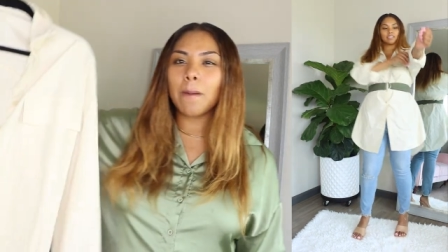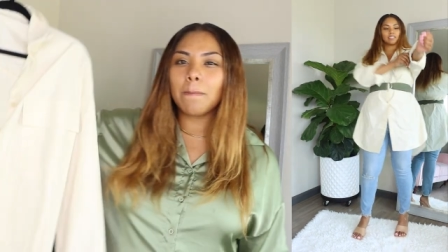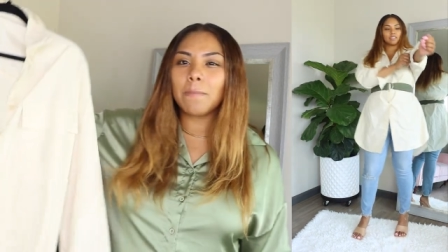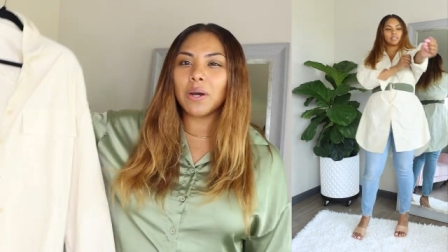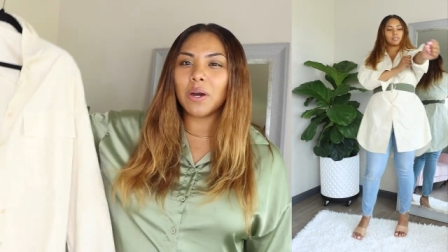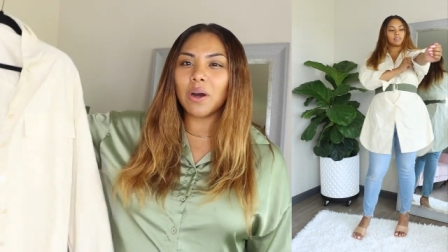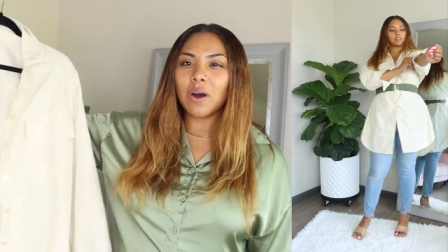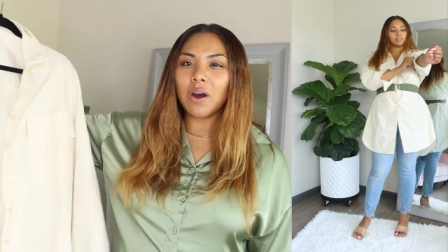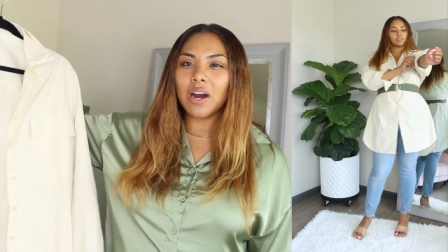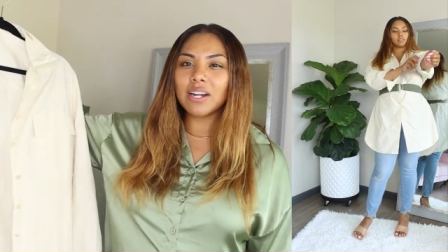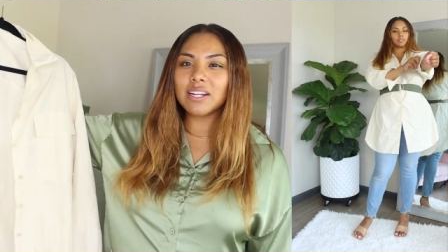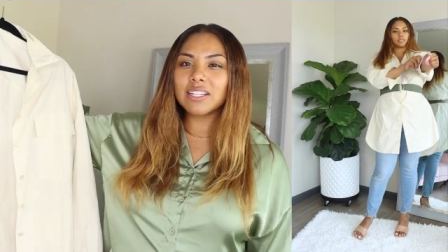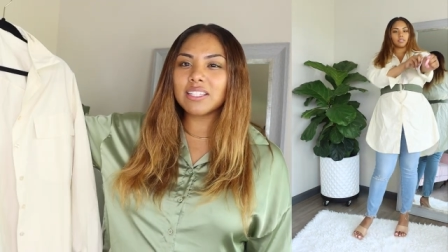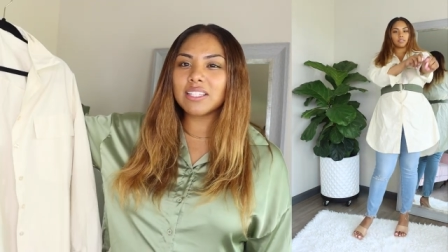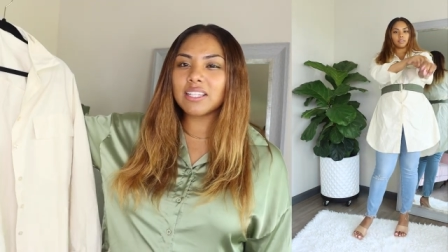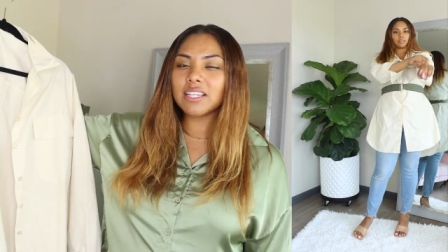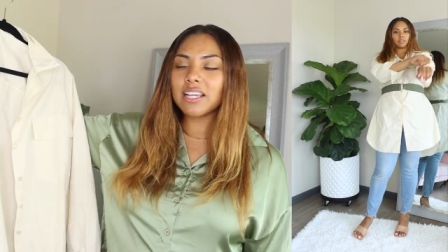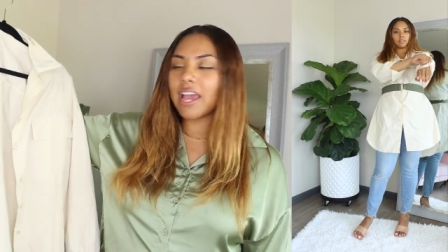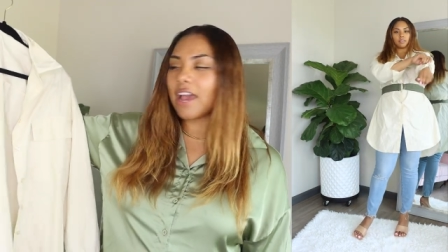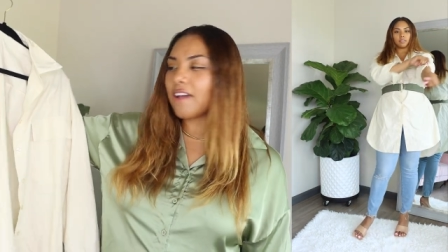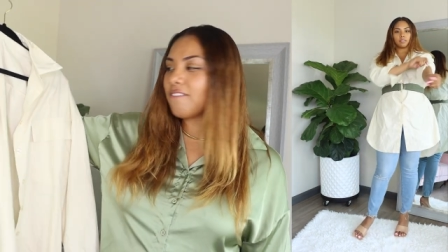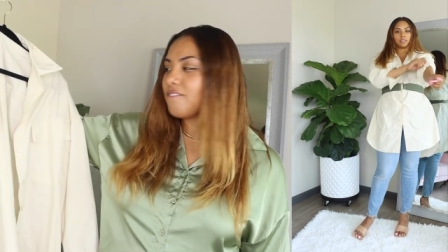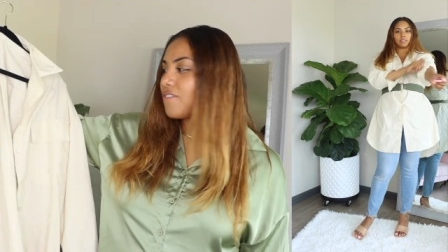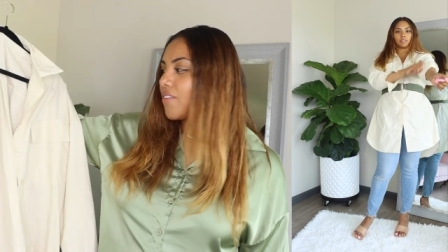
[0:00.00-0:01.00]
But
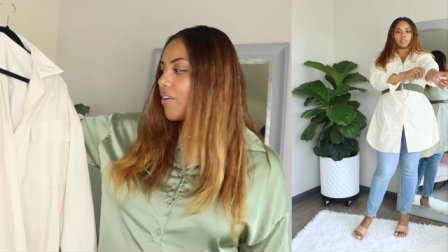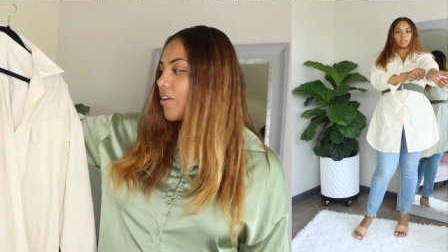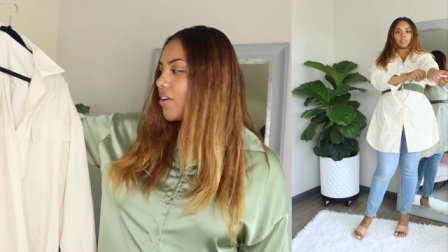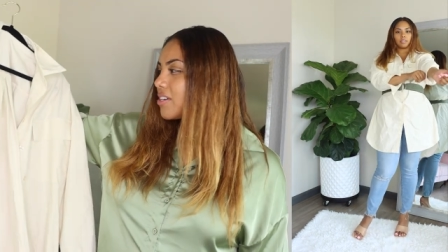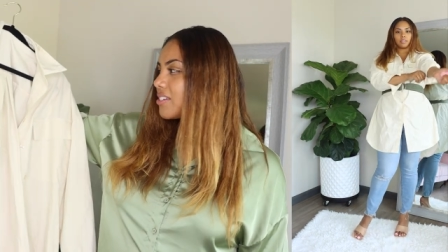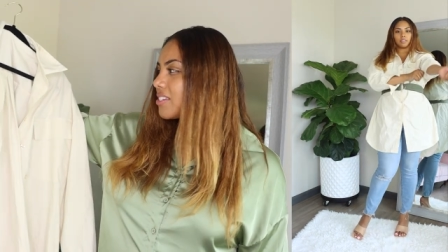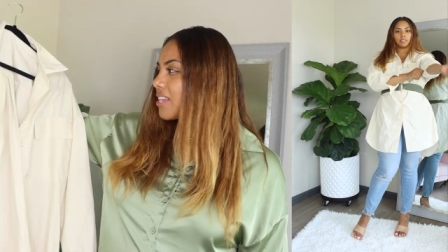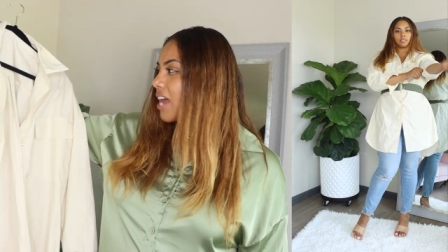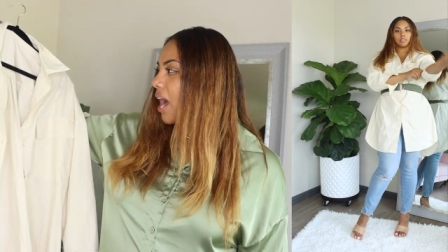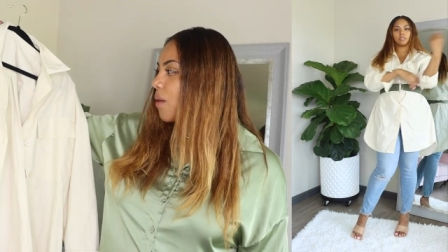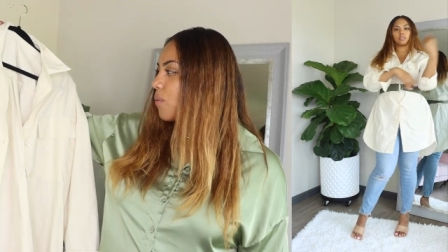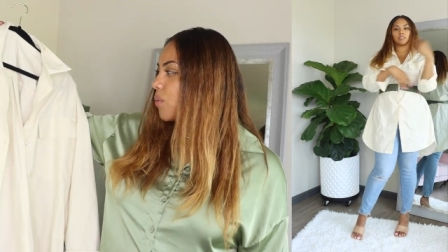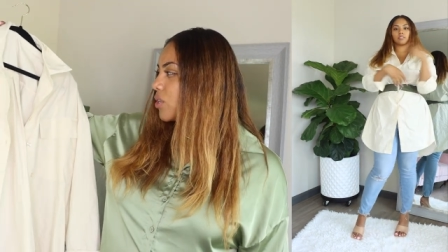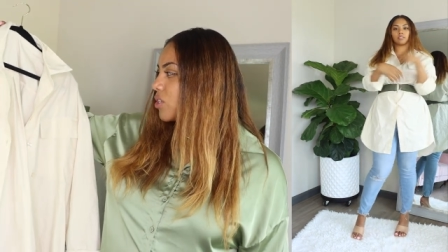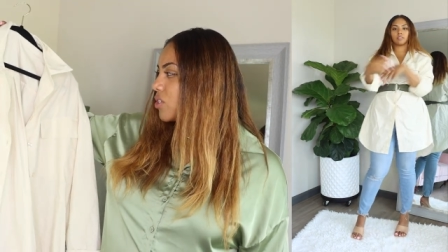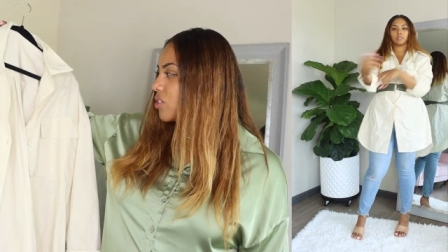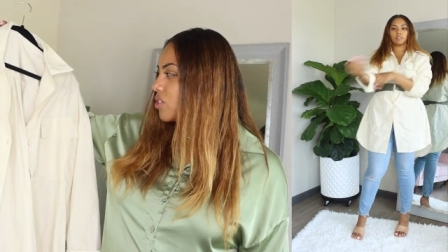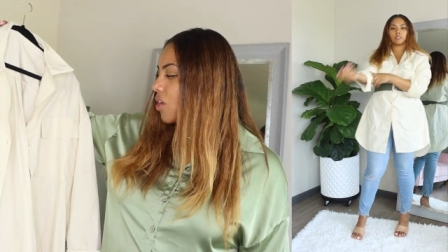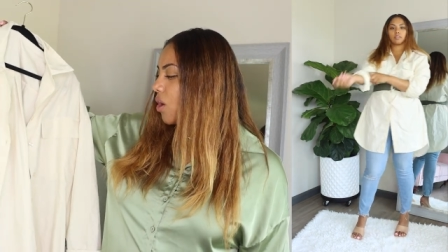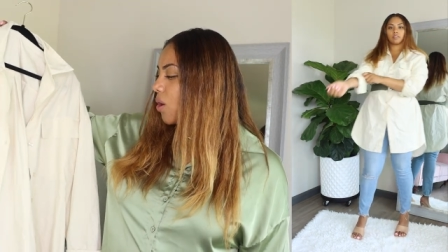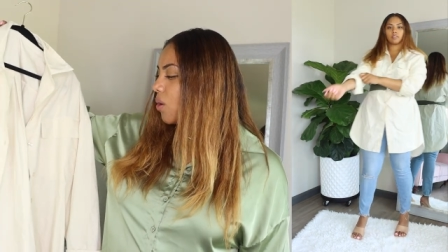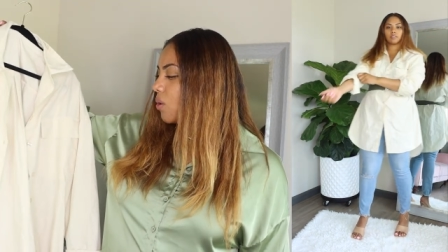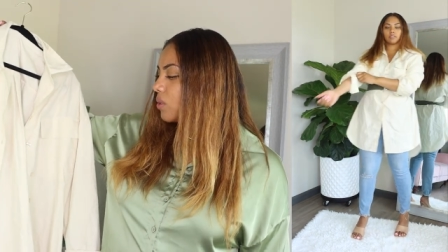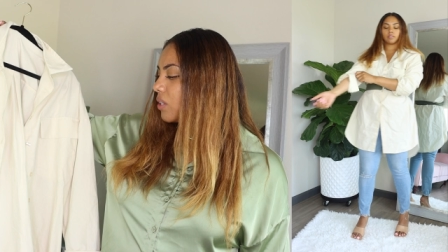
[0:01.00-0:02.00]
honestly, at first, I was
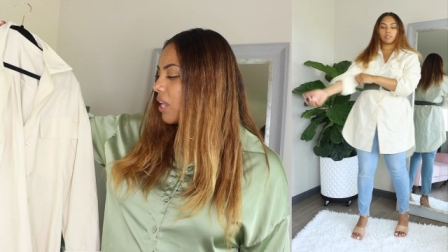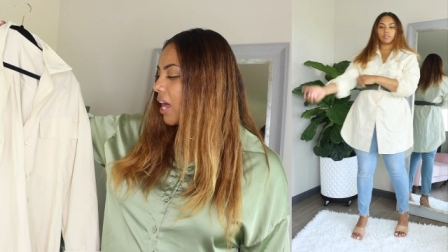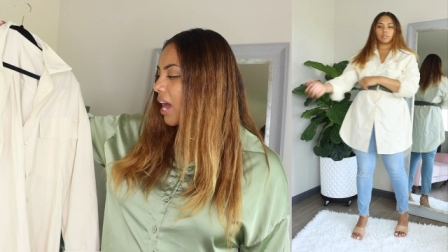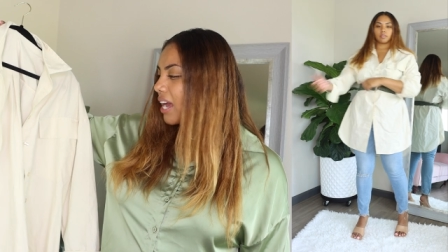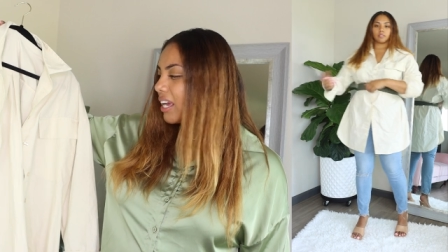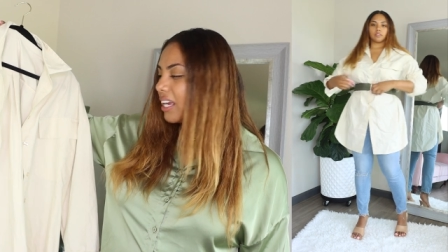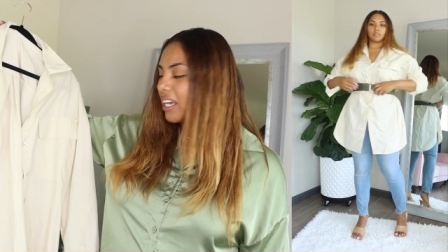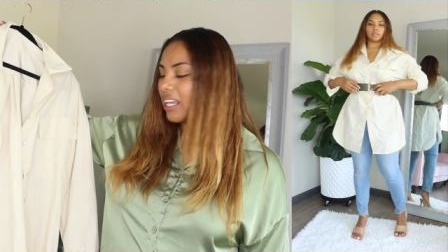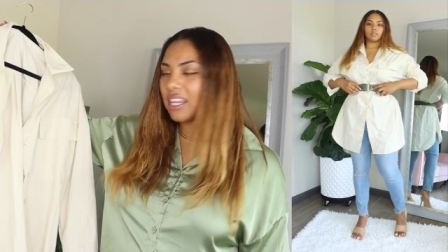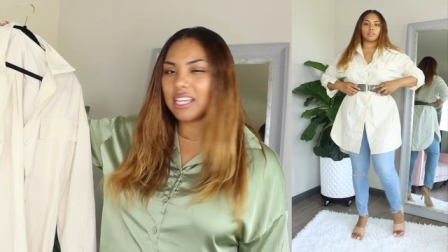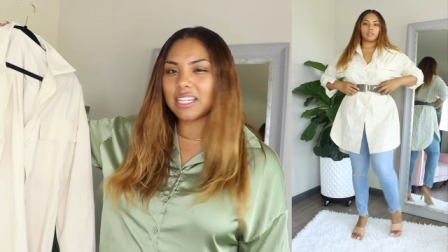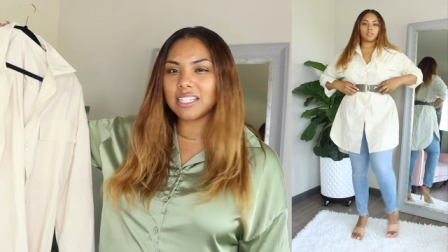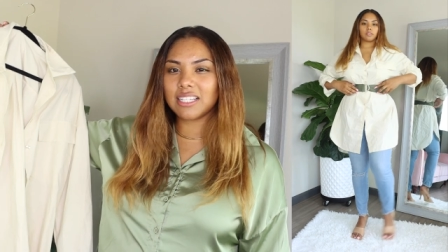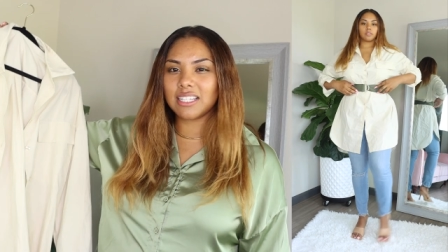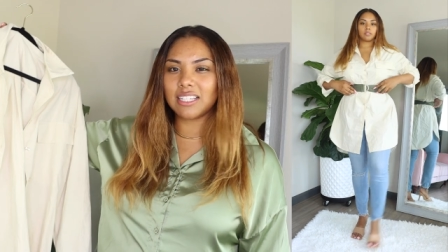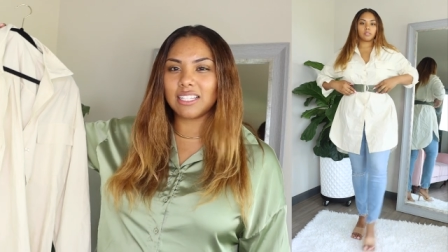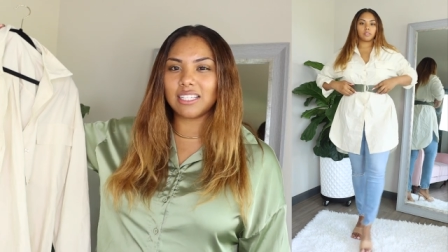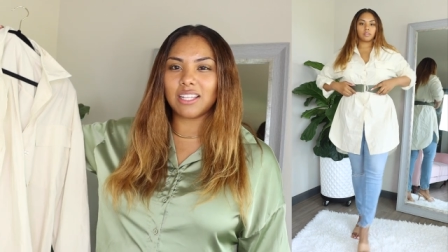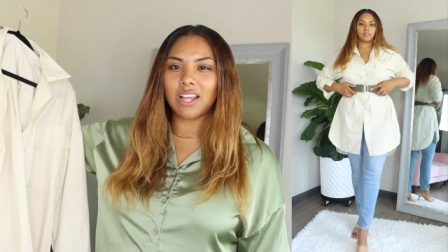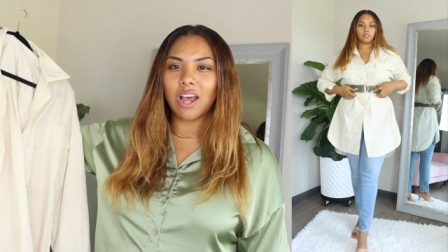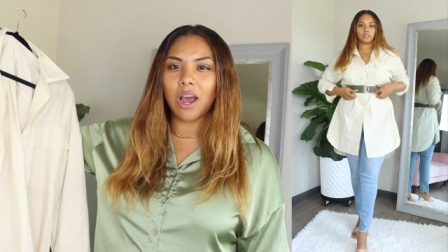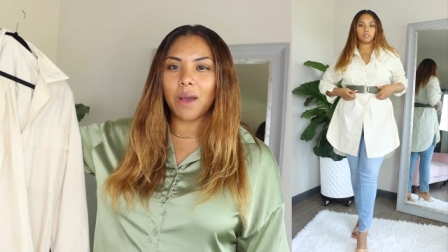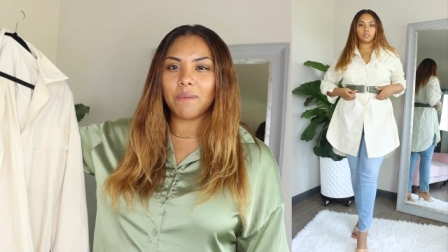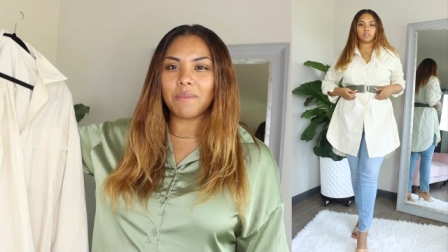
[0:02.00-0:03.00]
so like, this
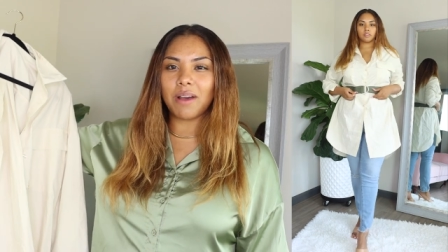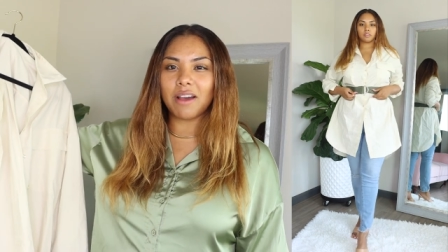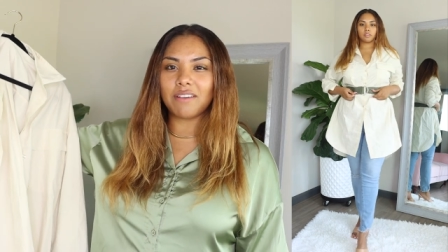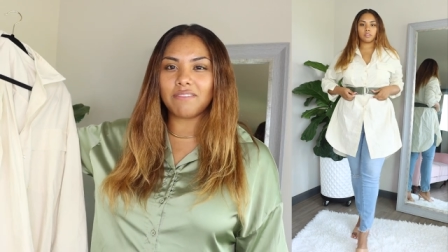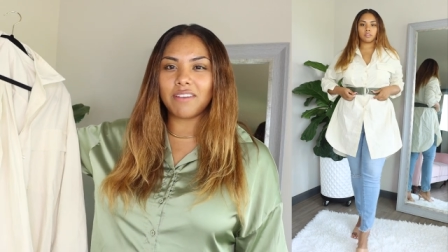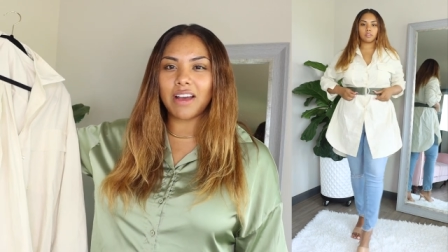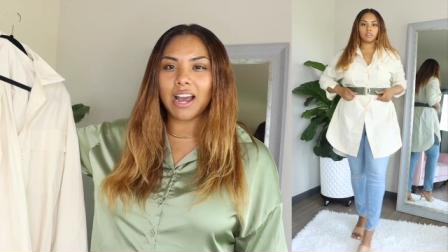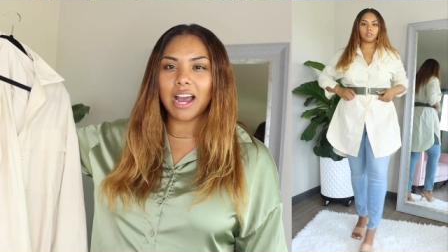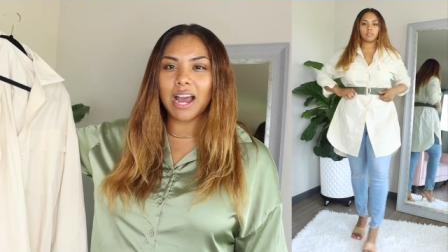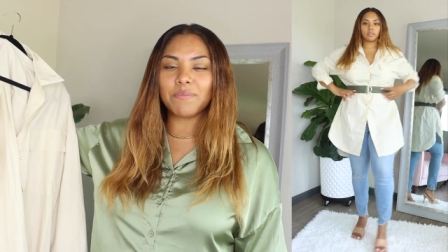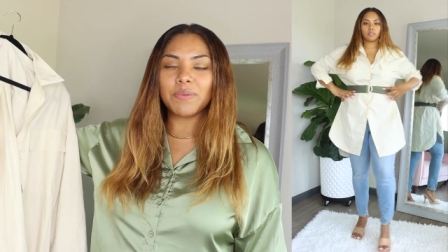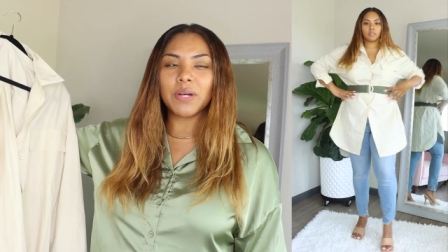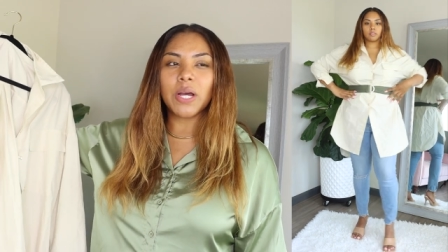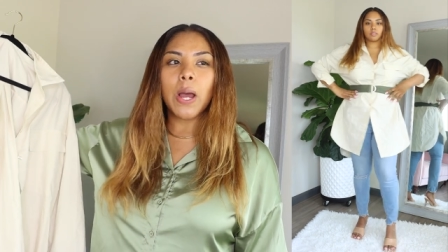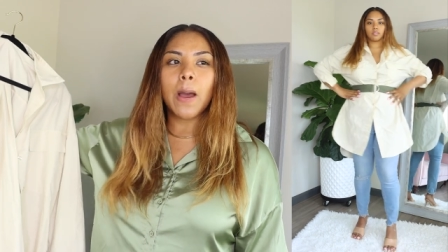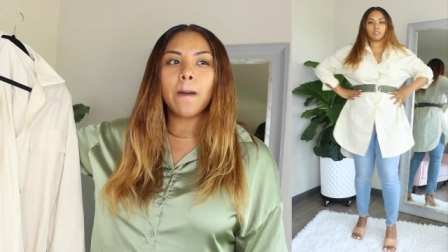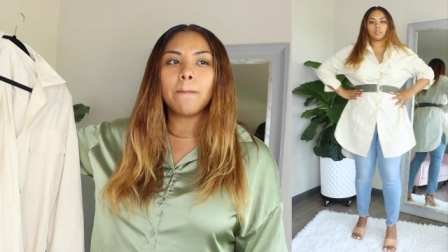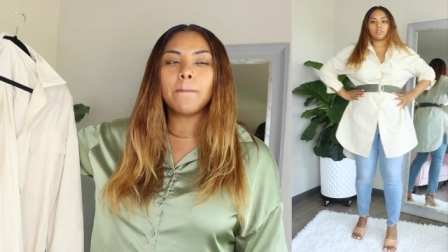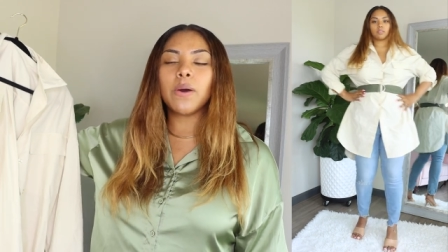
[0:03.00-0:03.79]
is not my vibe.